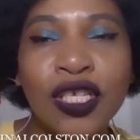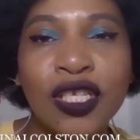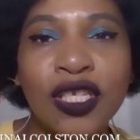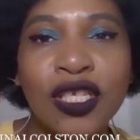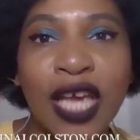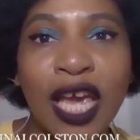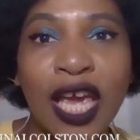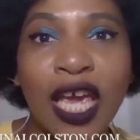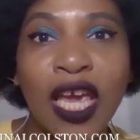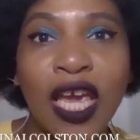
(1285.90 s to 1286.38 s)

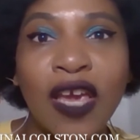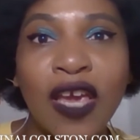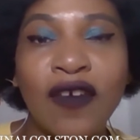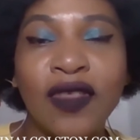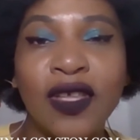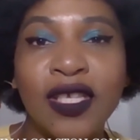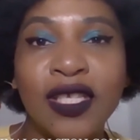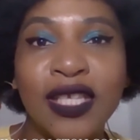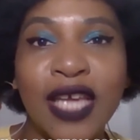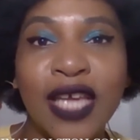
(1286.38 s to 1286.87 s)

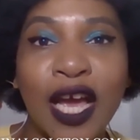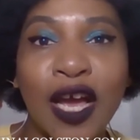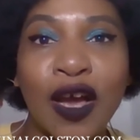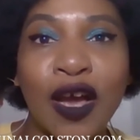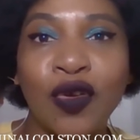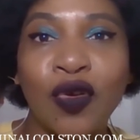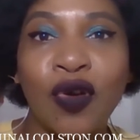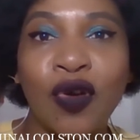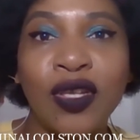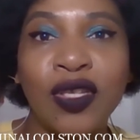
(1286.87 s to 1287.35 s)
save the
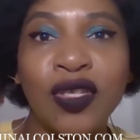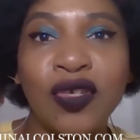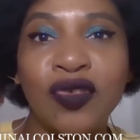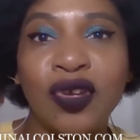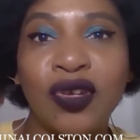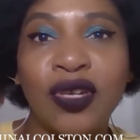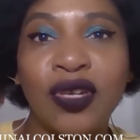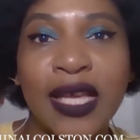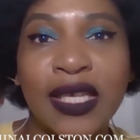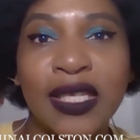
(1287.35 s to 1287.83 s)
sound onto
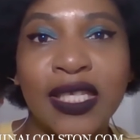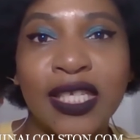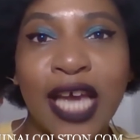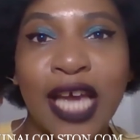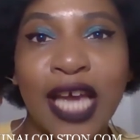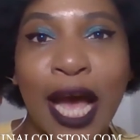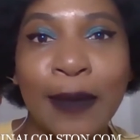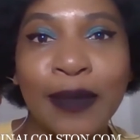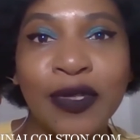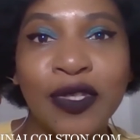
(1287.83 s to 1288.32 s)
their
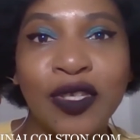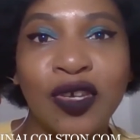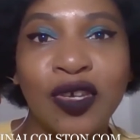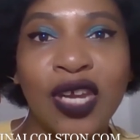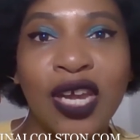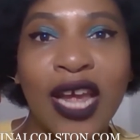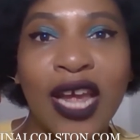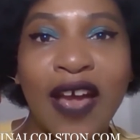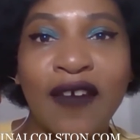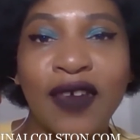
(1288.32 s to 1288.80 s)
desktop so
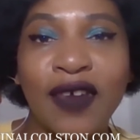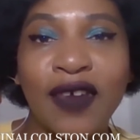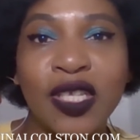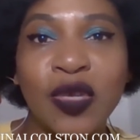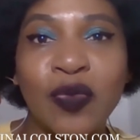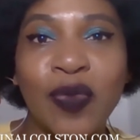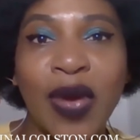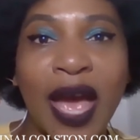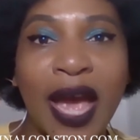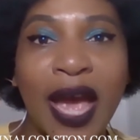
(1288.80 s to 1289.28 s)
they have it
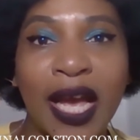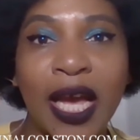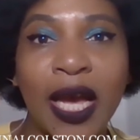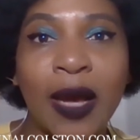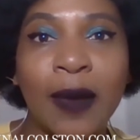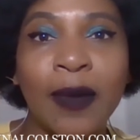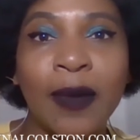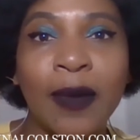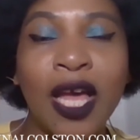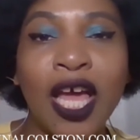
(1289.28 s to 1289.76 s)
as a
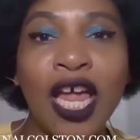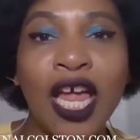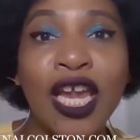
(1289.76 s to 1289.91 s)
backup,